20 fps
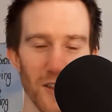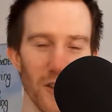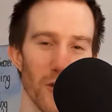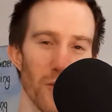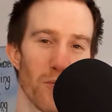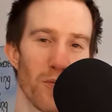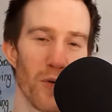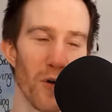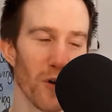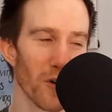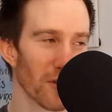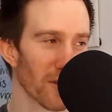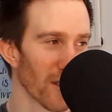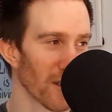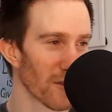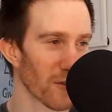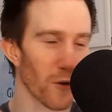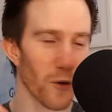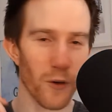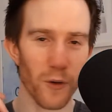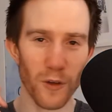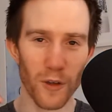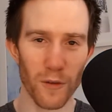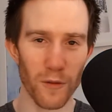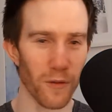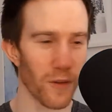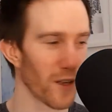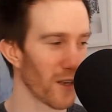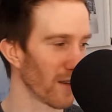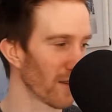and you process all
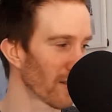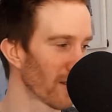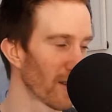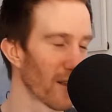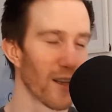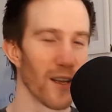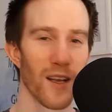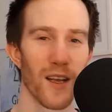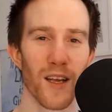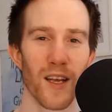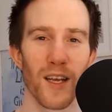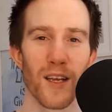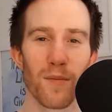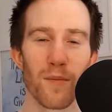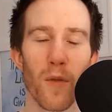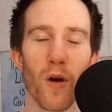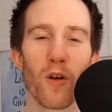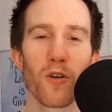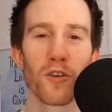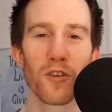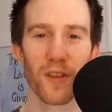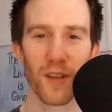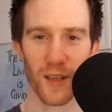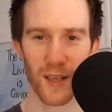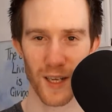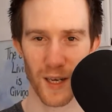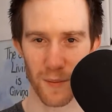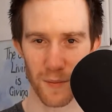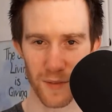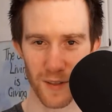of this emotion that
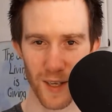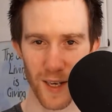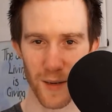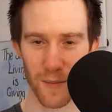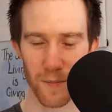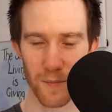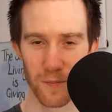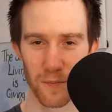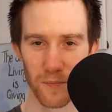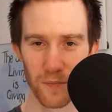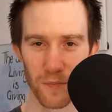comes up,